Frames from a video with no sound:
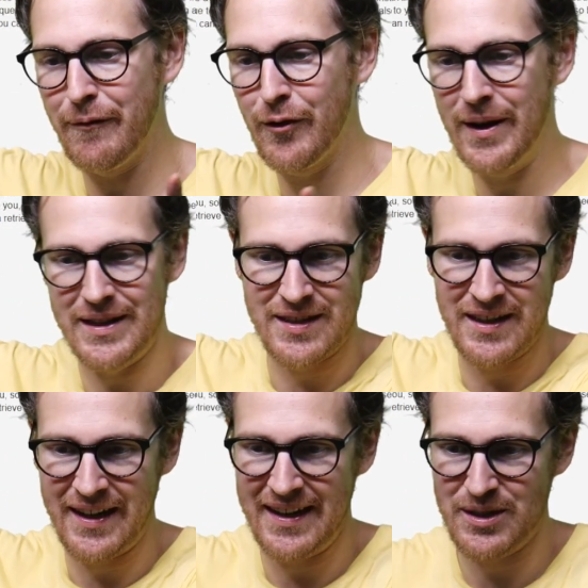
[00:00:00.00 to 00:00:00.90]
for it
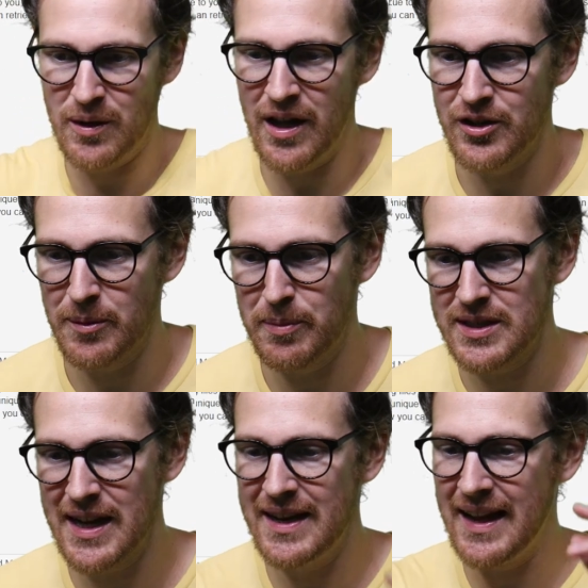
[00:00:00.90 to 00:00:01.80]
to get to
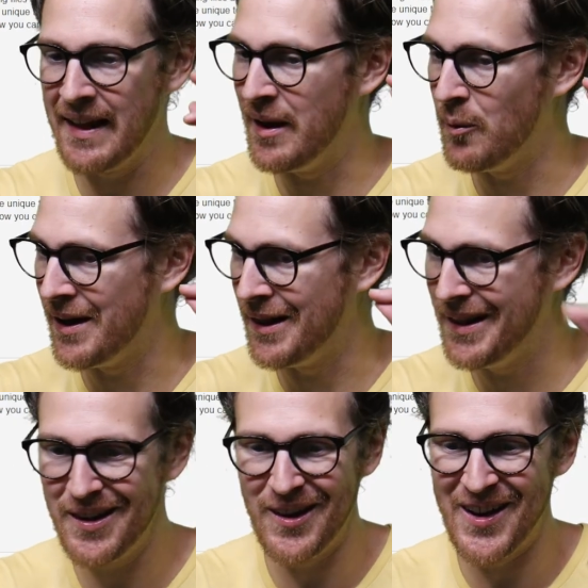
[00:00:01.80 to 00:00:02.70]
100%, and then wait a
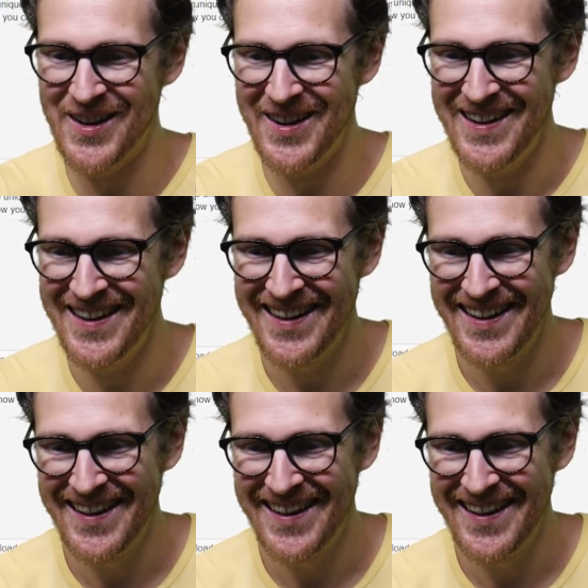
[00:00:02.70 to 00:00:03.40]
little longer.